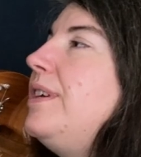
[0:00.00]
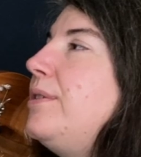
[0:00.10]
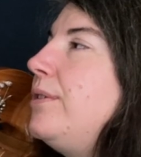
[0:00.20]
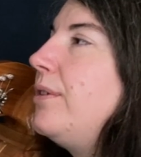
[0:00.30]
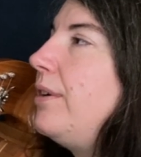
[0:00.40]

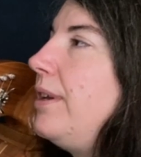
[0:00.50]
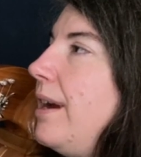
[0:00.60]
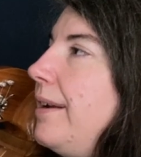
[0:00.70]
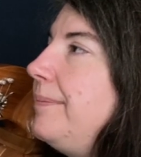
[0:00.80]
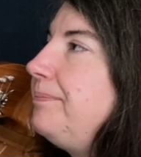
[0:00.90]

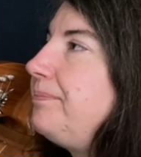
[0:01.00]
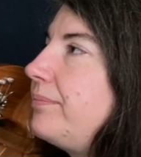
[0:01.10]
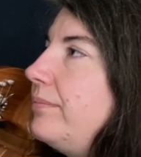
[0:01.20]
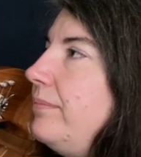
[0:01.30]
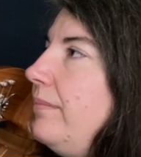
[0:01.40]
tutorial
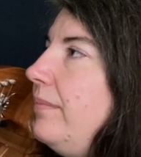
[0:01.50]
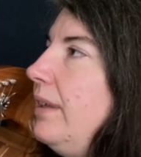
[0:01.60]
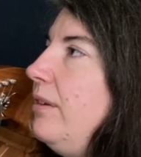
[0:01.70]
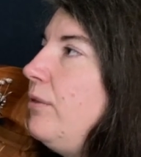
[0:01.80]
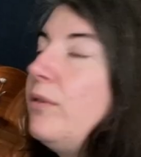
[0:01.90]

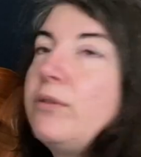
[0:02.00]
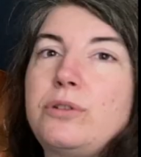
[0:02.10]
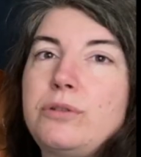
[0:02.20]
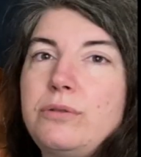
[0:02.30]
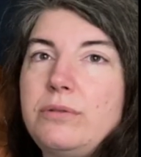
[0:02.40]
if you want
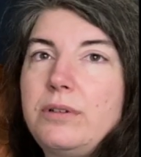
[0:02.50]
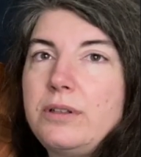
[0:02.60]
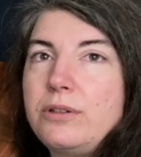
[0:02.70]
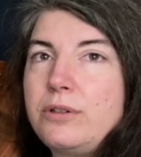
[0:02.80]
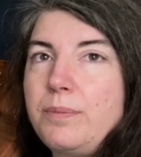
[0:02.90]
to
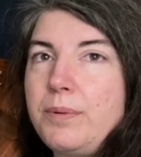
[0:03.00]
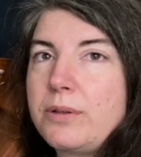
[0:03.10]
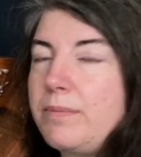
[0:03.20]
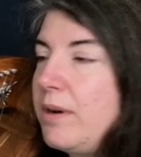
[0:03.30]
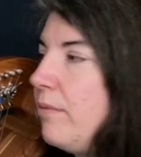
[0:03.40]

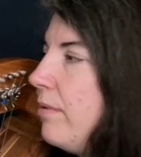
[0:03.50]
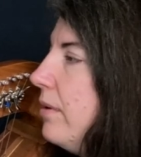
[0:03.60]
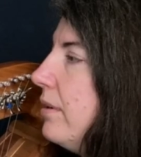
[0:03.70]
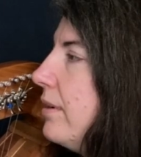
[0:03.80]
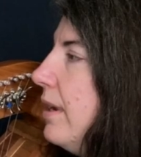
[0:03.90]
support my
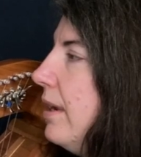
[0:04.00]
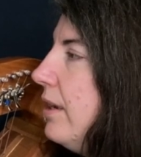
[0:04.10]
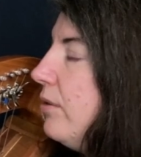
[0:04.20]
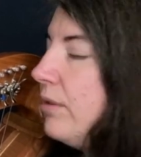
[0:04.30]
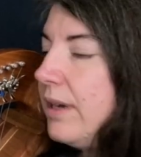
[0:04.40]
work.
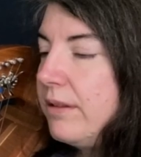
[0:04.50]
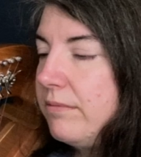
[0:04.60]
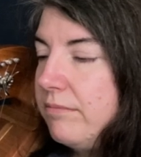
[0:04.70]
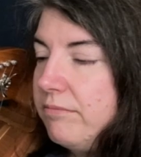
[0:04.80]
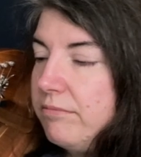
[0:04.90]
You can
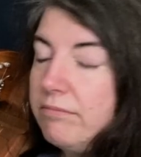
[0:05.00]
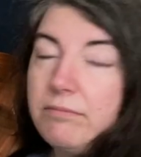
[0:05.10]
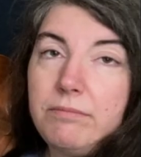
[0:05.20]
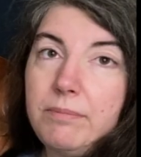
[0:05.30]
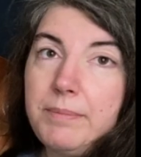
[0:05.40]

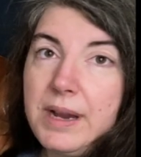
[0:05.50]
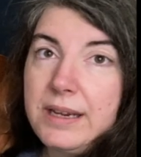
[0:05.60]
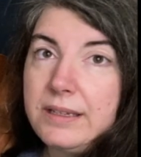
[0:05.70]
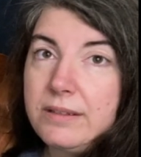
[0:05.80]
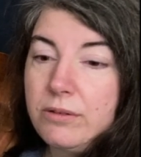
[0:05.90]
buy
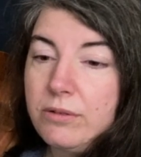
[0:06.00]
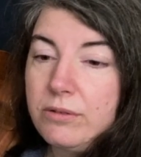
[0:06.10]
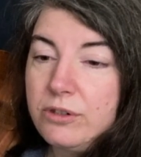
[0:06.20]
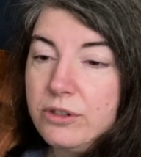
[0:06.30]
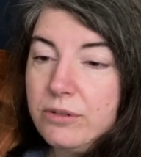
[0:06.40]

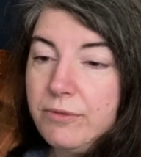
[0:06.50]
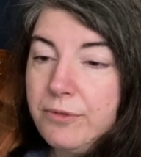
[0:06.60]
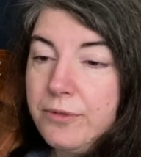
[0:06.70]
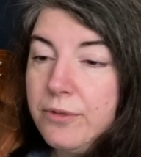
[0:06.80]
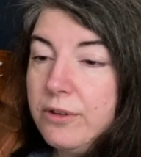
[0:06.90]
the
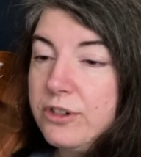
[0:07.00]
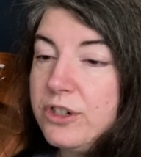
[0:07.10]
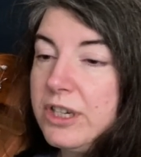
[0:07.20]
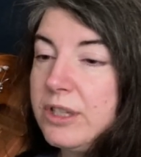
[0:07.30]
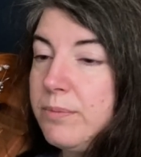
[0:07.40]
full
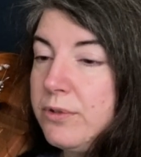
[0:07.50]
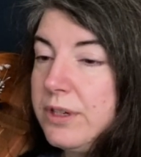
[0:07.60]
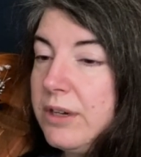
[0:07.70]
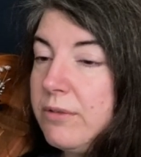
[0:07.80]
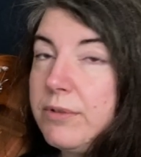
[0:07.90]
sheet
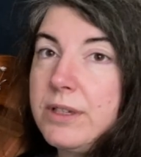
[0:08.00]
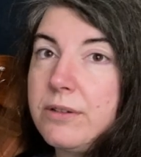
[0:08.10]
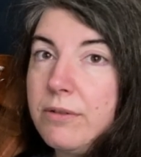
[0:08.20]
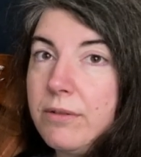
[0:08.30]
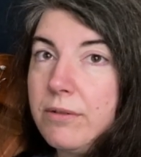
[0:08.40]
music with
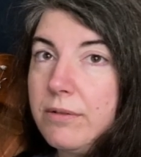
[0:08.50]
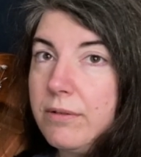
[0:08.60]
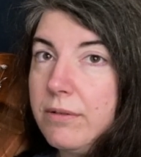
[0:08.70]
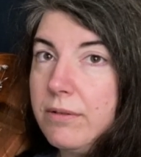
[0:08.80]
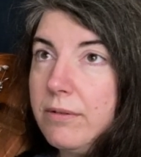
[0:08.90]
the
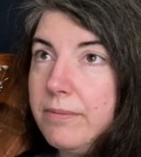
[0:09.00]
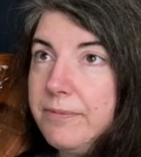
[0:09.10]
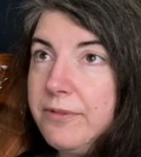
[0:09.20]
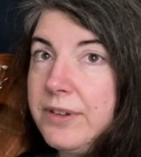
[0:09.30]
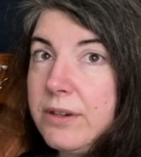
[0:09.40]

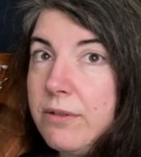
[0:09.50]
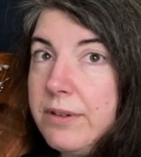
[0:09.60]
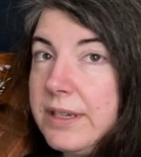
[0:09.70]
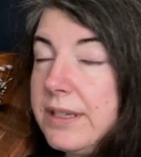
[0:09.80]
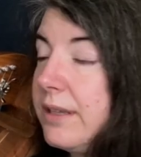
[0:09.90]
um,
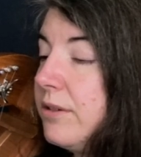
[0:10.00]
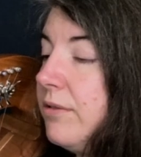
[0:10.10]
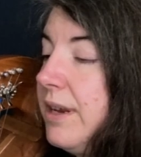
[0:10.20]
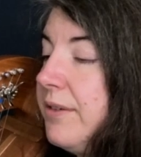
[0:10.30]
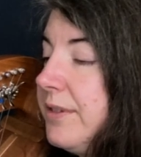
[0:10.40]
fingerings and the
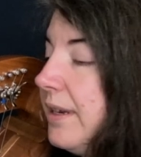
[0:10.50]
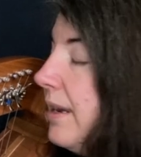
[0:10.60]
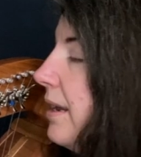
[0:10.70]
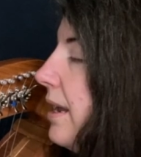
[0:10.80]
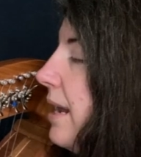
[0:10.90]
left
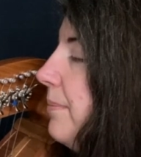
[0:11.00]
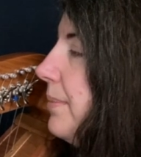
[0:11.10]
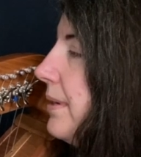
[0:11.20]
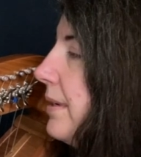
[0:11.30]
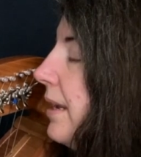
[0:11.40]

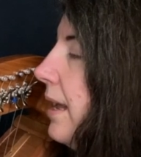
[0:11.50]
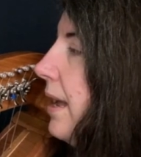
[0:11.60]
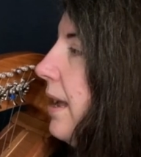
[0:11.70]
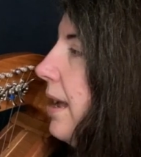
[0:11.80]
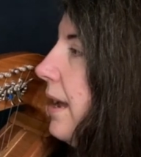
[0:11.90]
helps,
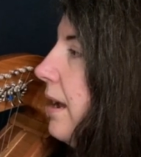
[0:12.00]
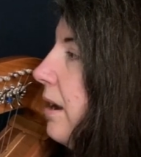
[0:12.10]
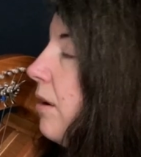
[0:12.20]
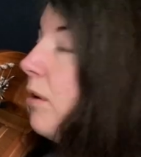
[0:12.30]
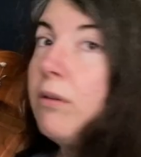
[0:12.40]

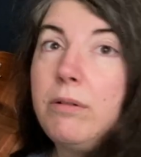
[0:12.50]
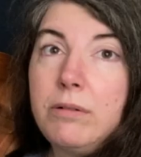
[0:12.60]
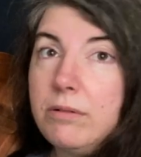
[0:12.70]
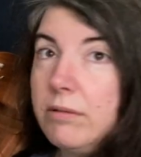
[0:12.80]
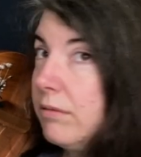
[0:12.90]
uh,
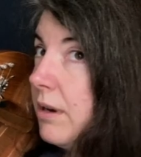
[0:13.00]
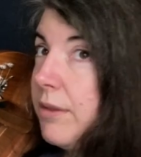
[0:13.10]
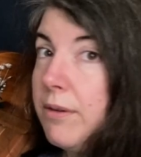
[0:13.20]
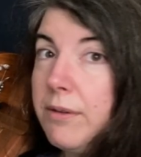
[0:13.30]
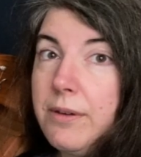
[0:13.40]
or
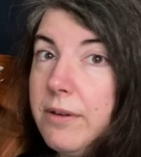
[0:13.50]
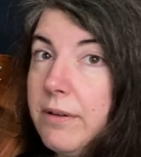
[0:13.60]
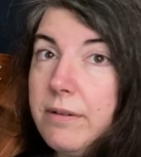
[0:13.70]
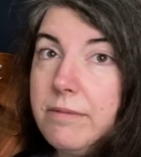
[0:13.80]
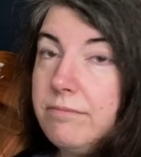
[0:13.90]

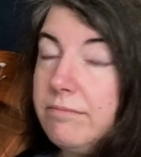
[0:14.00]
another